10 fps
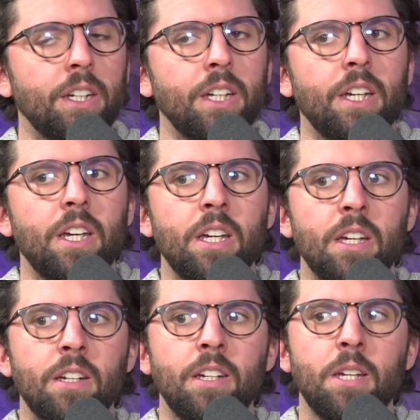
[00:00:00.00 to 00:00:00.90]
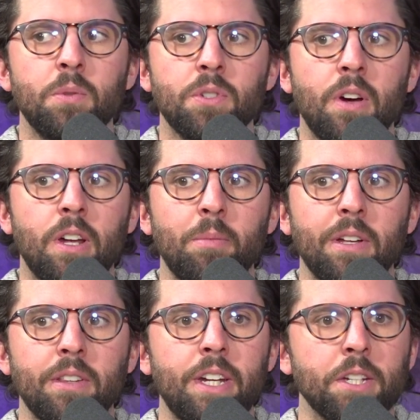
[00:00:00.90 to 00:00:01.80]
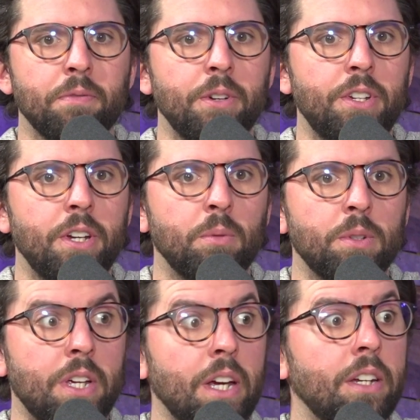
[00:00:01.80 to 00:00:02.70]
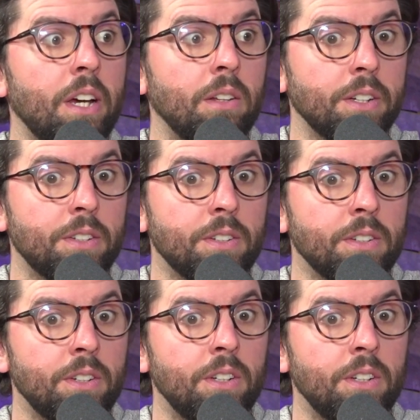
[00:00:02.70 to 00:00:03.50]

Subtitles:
and he was talking about the next frontier with psychedelics,